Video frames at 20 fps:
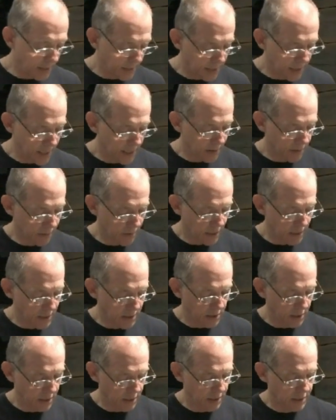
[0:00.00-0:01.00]
the
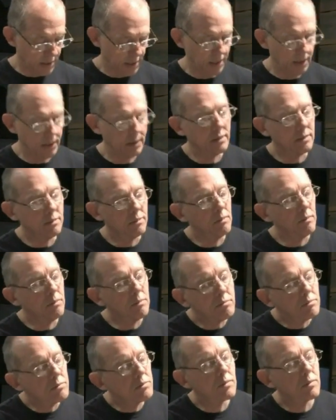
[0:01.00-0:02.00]
decoration and
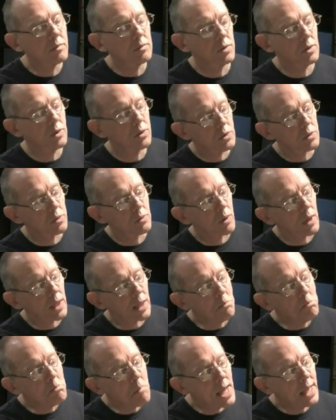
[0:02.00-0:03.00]
just really
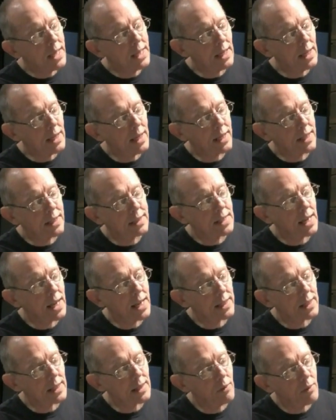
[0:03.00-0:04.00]
making it
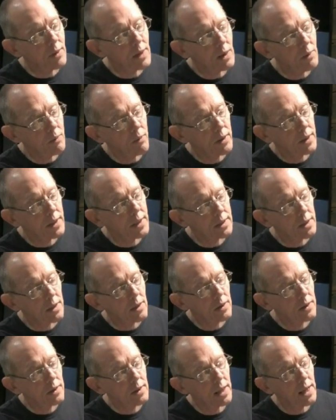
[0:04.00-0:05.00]
exactly what I want it to
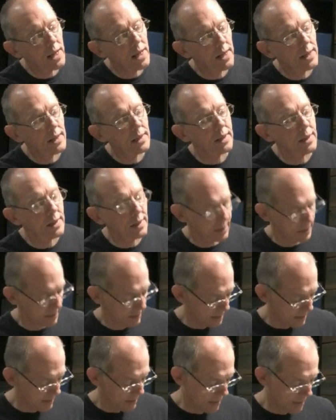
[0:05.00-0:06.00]
look like. And,
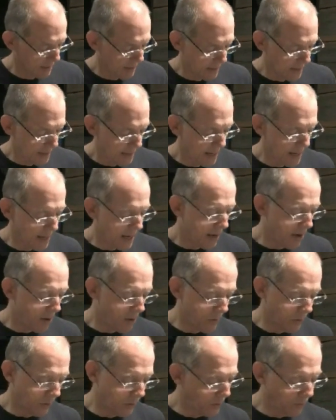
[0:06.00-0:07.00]
and I
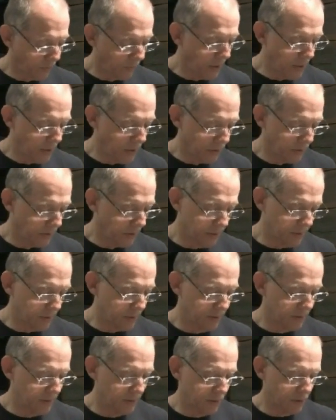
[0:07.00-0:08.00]
almost feel this
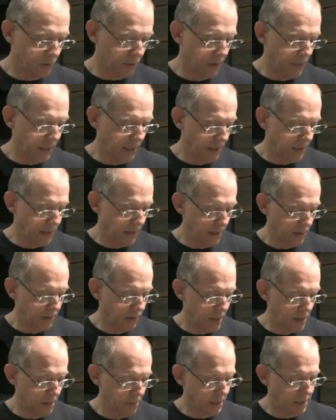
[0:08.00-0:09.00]
tree, you know,
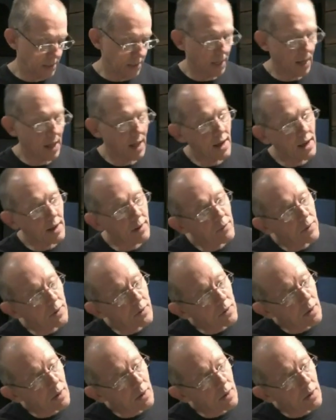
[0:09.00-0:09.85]
coming to life as